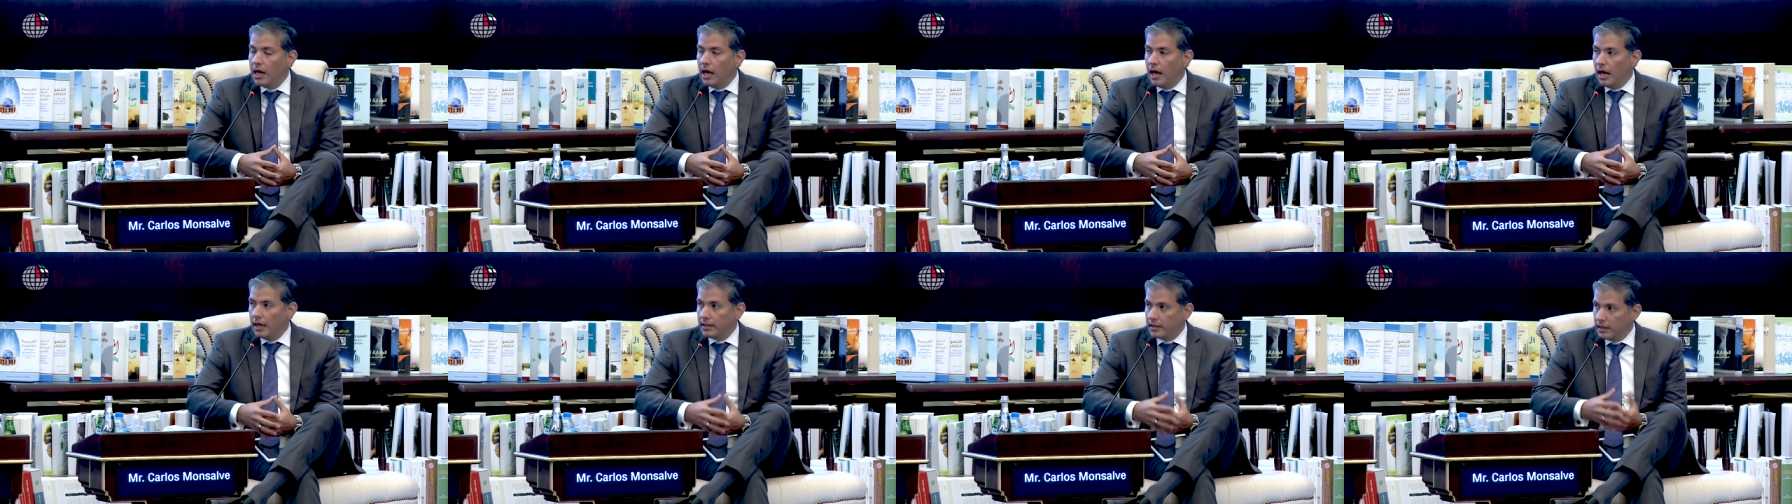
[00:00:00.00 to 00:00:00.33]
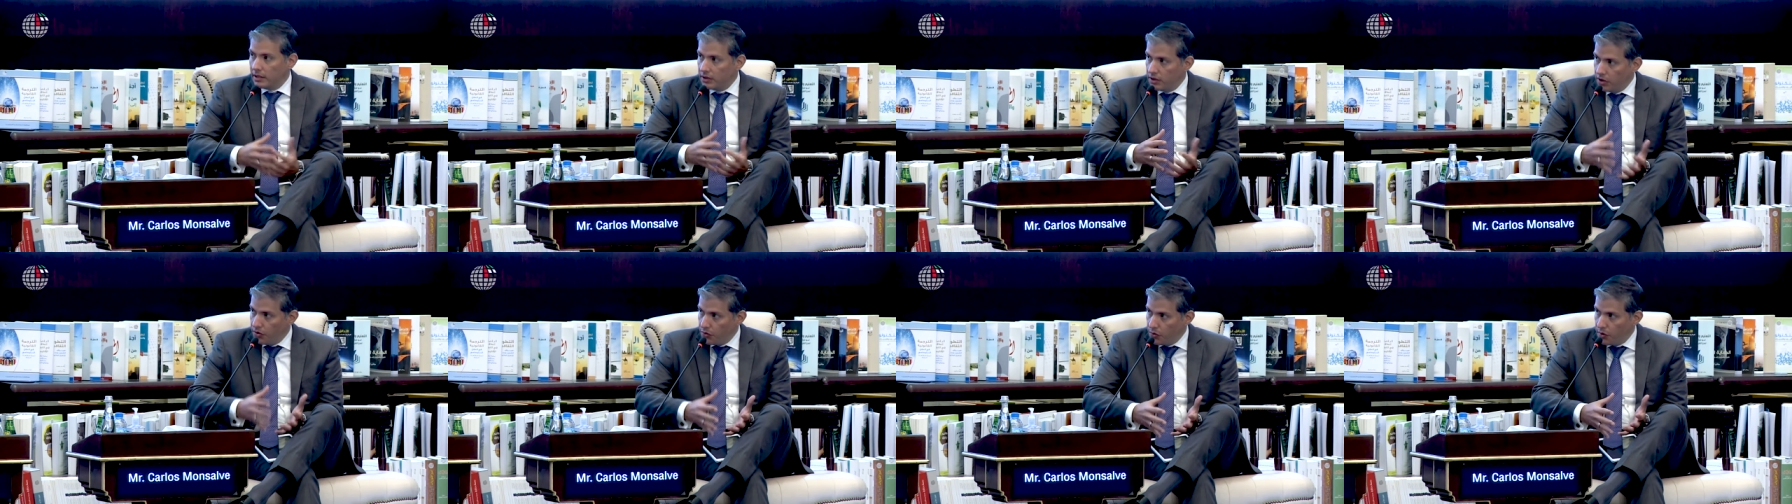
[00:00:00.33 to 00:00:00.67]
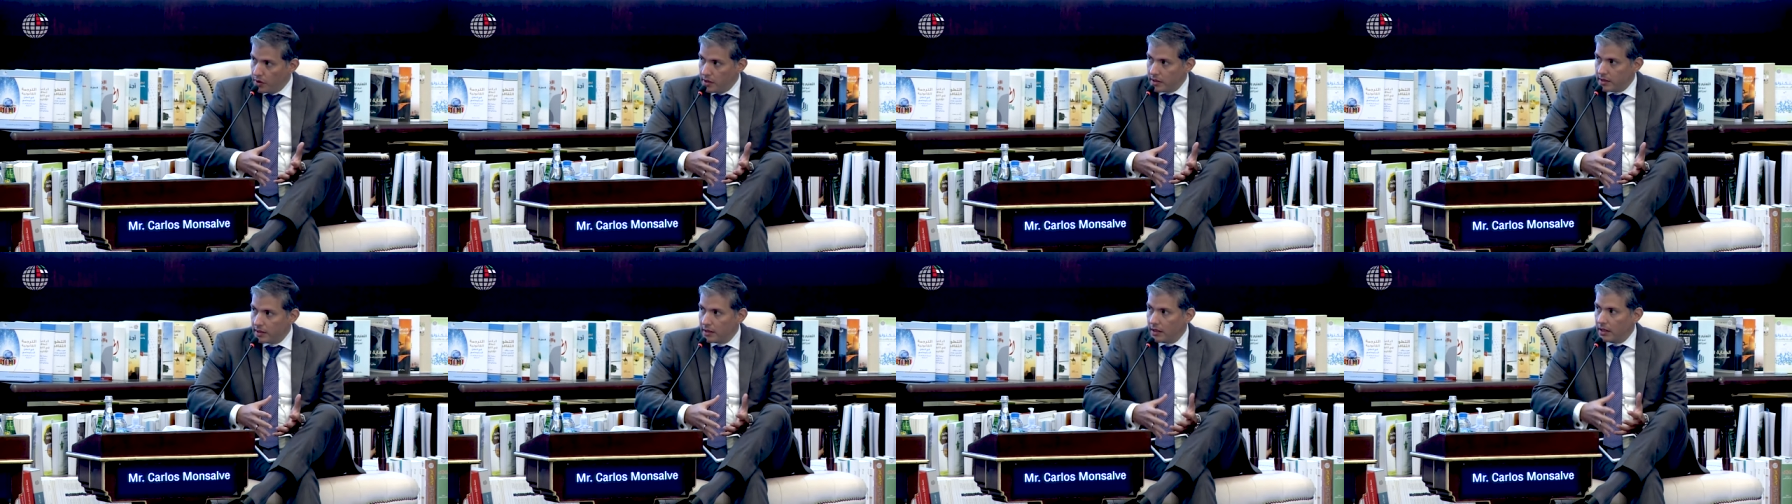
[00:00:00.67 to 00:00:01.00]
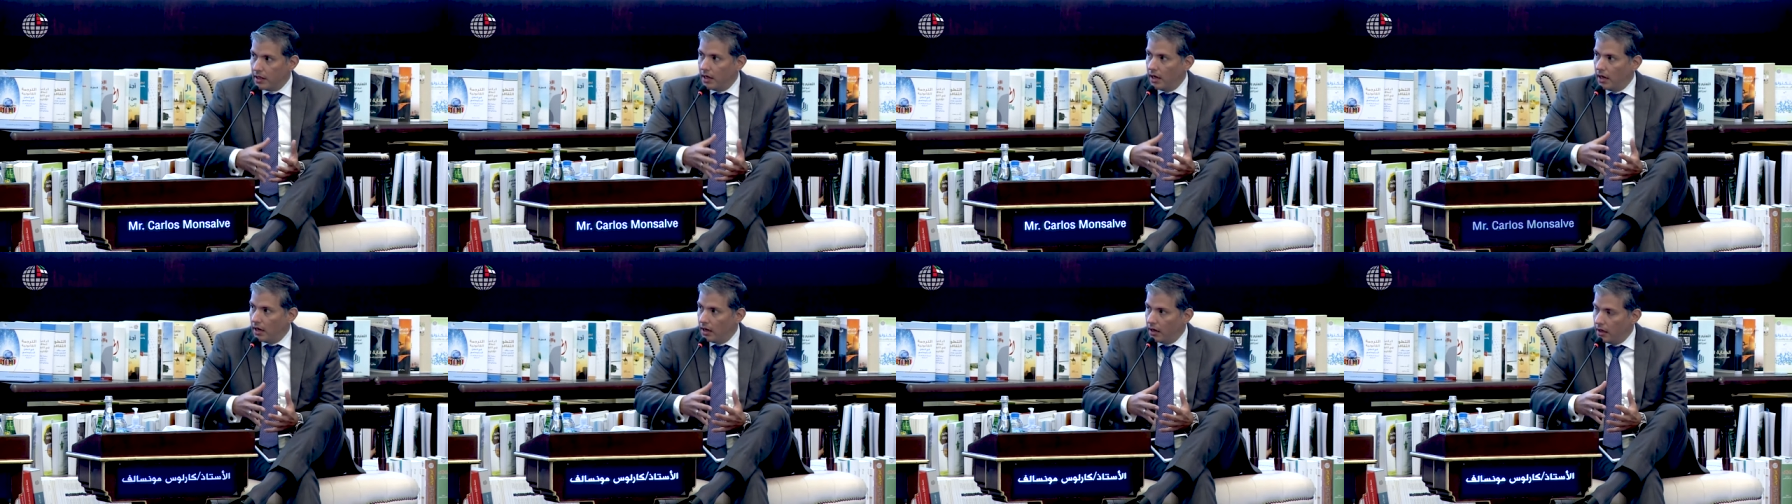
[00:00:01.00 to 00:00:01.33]
as a terrorist
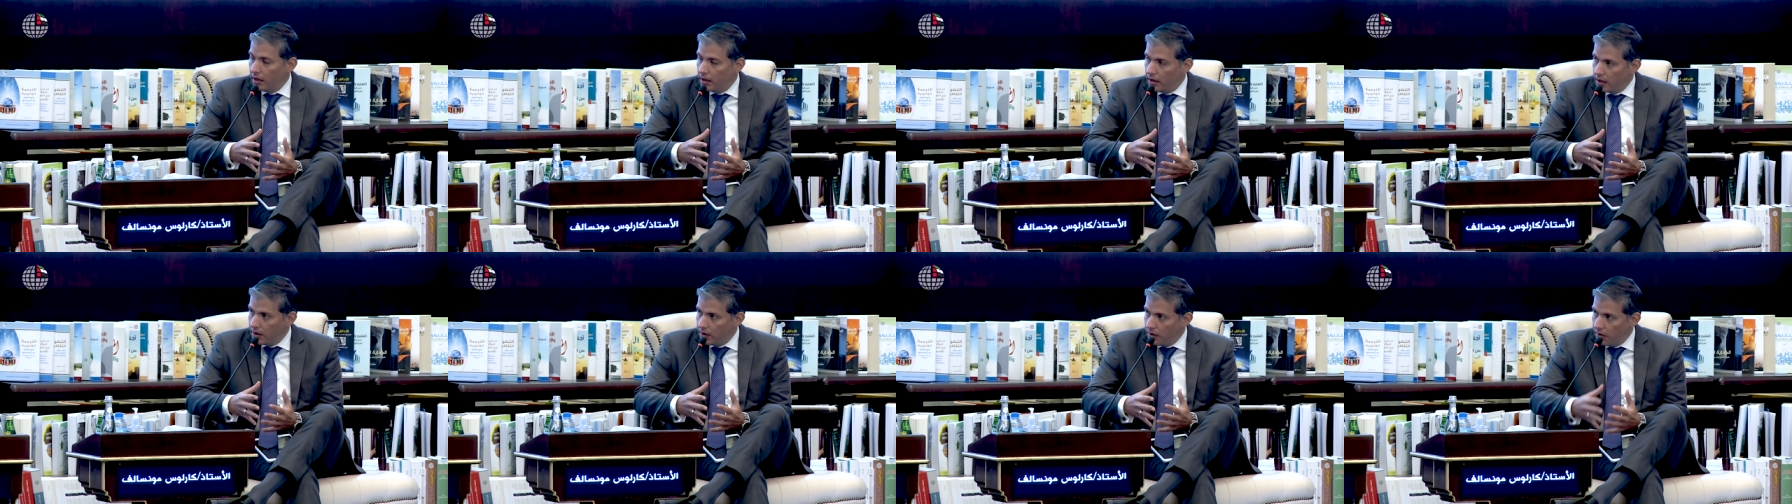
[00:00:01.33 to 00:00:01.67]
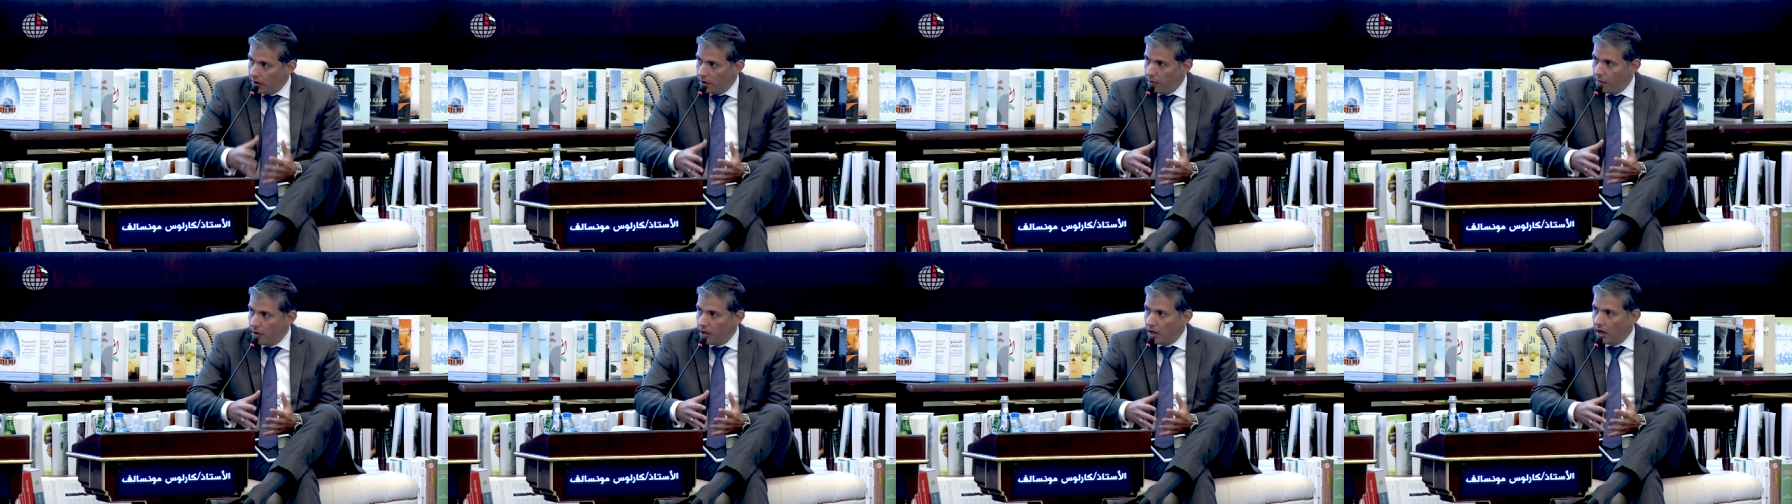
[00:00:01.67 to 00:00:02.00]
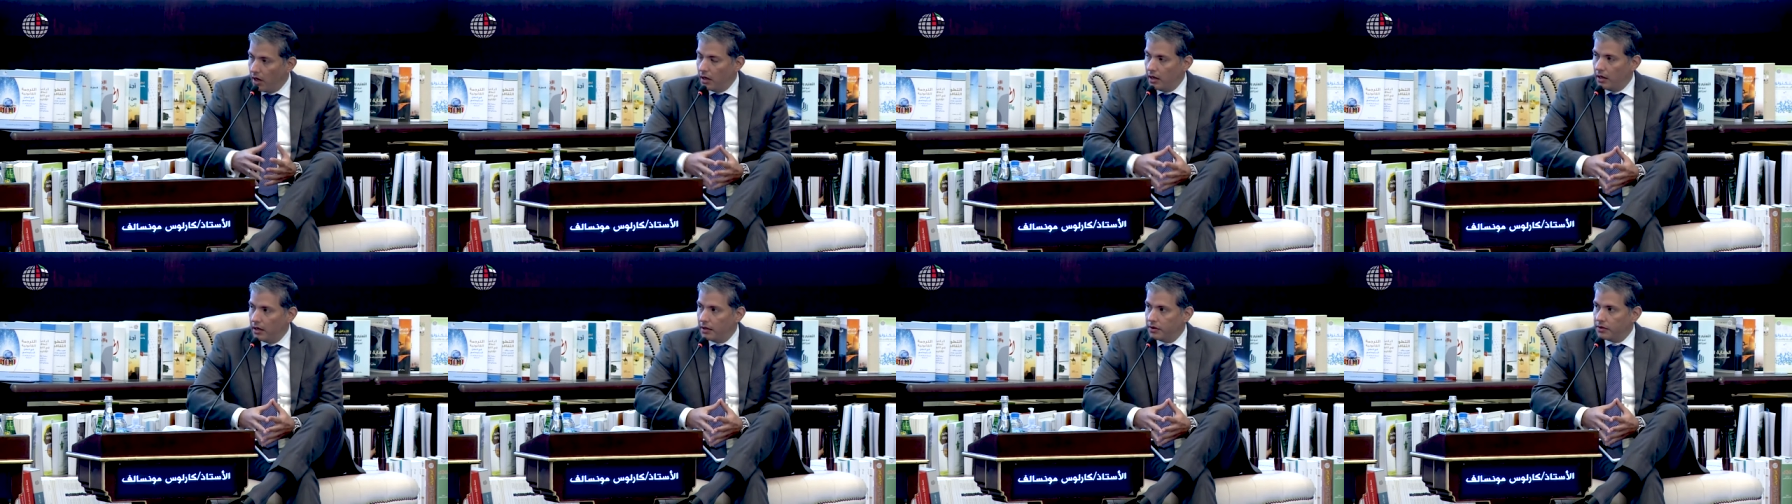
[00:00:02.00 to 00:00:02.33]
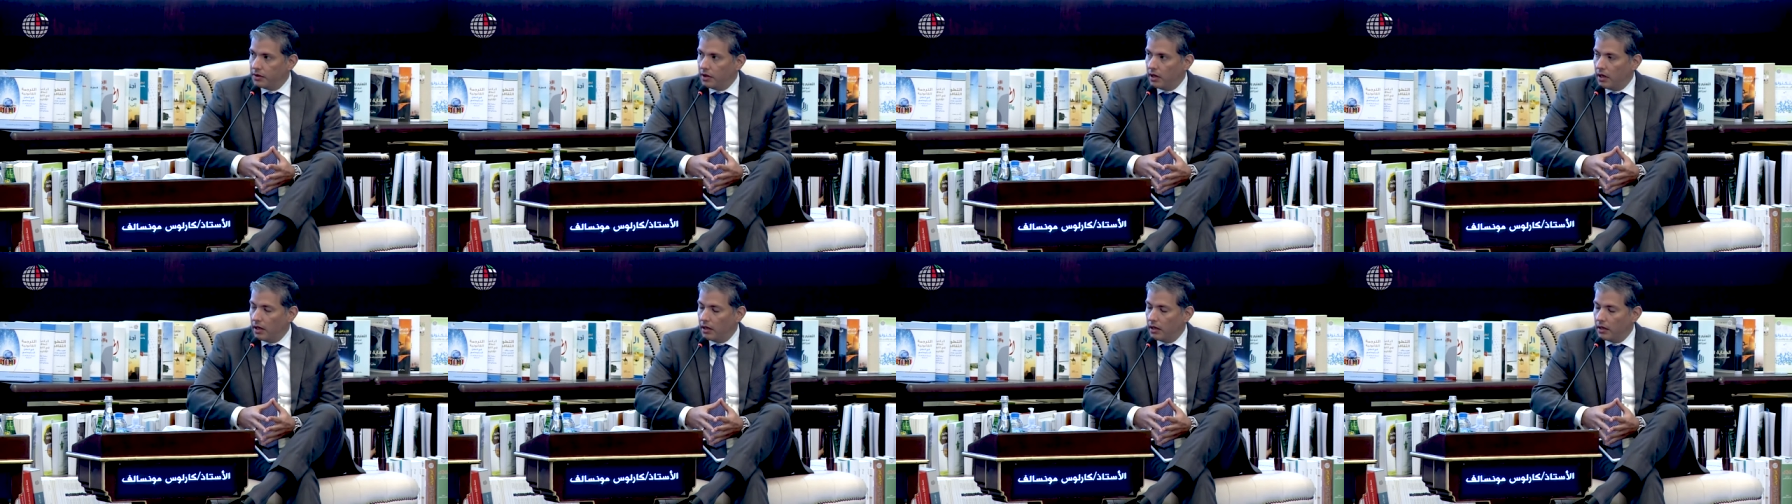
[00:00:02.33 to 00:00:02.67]
and criminal,
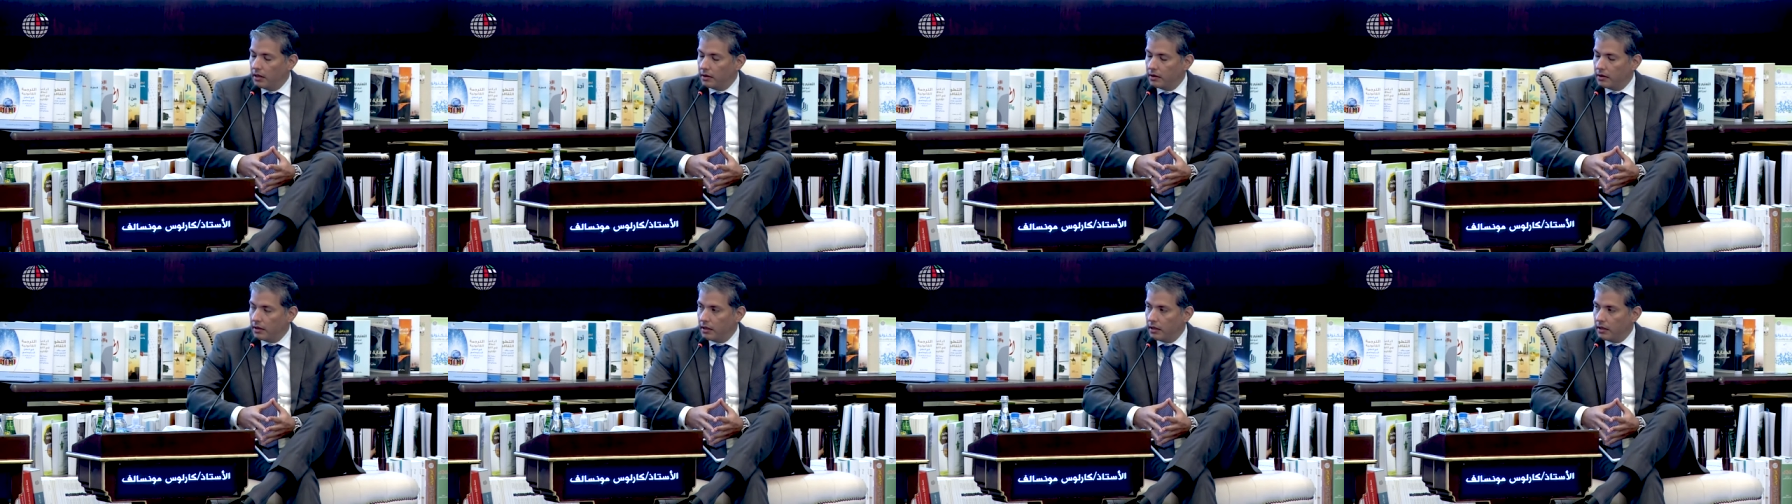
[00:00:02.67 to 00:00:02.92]
a,